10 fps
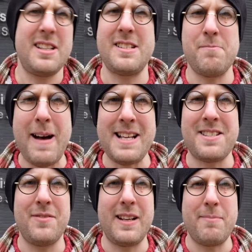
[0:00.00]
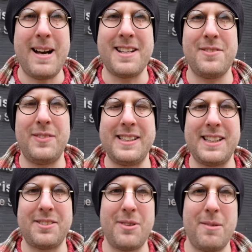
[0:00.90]
It's massively, massively
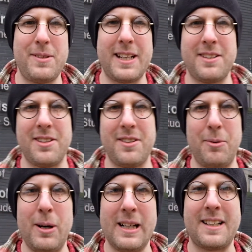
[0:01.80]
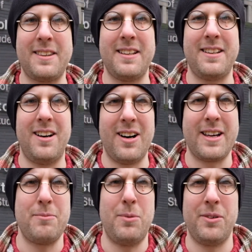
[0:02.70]
disrupting to the work that
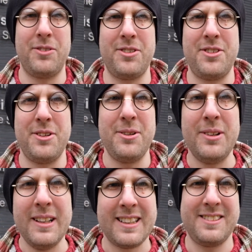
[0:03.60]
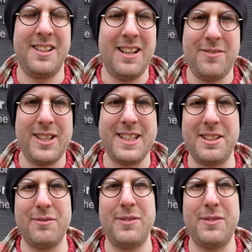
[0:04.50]
I want to do because I love teaching